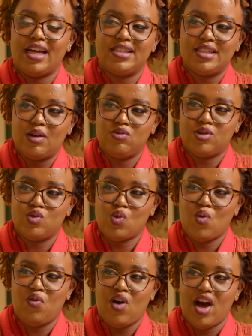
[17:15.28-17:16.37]
sounds so
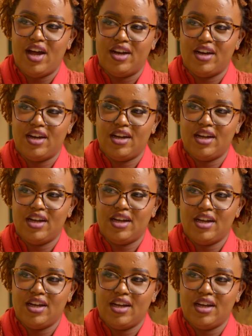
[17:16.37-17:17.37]
fun. Yeah, like we are